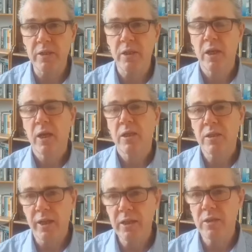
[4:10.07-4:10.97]
take
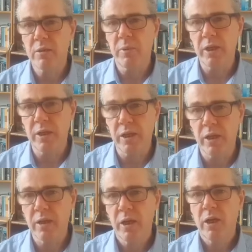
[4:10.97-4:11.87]
to the media
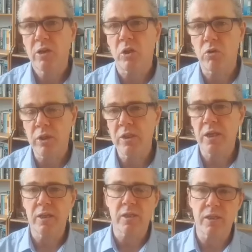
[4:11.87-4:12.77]
to criticise the
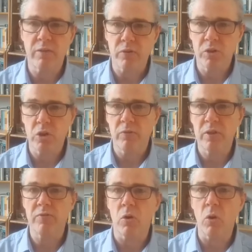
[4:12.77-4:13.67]
civil service for
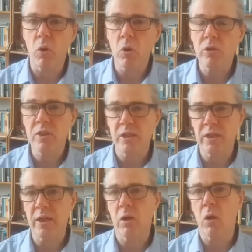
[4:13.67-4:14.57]
all sitting at
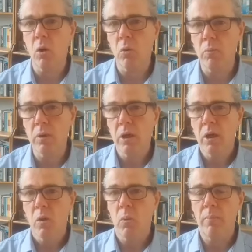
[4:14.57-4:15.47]
home
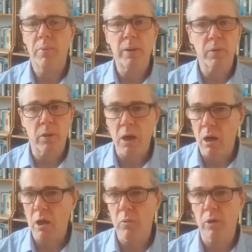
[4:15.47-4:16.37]
when people can't go
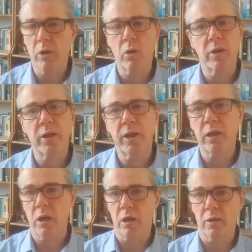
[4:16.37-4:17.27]
on holiday and
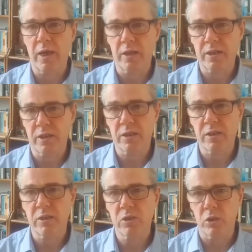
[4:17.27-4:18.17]
can't access
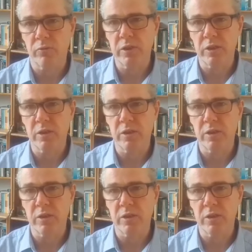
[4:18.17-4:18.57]
services.